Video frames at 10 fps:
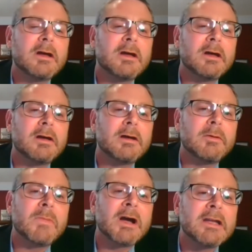uh, uh,
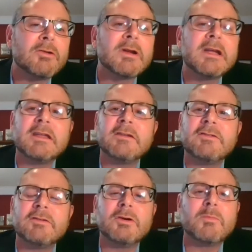migrating
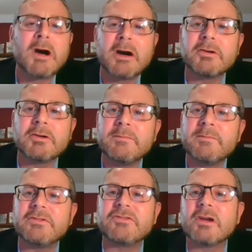to a modern
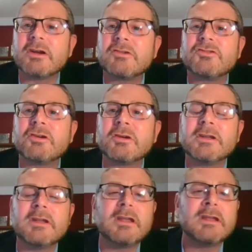infrastructure
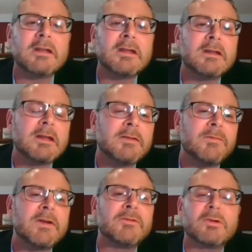and in, in, in, the
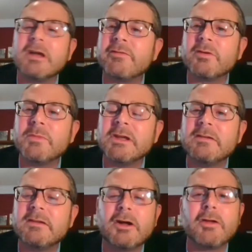federal
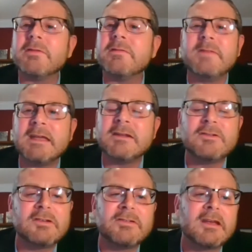government and all the
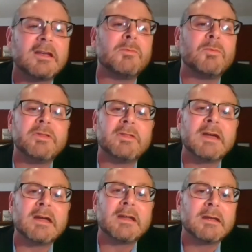advantages that come with that.